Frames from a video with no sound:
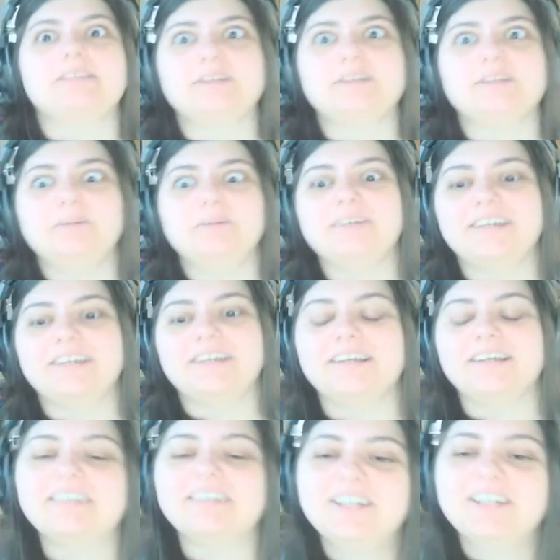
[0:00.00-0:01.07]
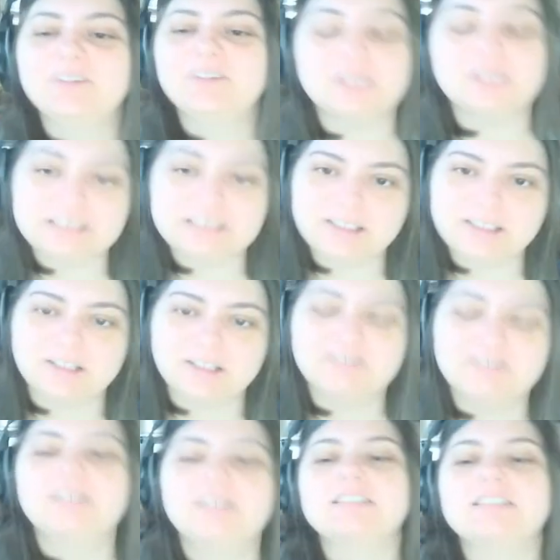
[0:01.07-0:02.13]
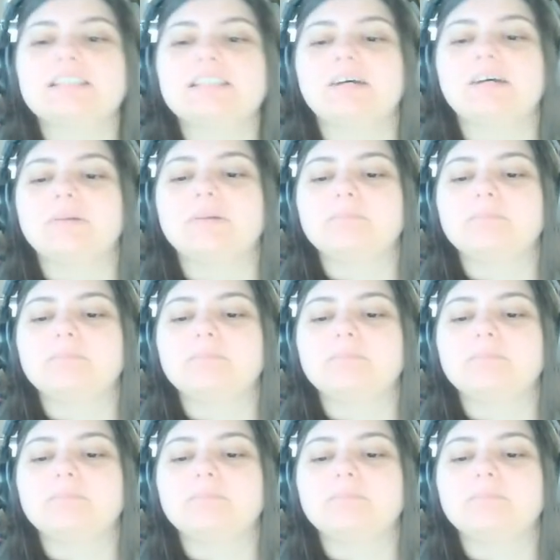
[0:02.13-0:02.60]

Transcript: it working? Well, it's not. So,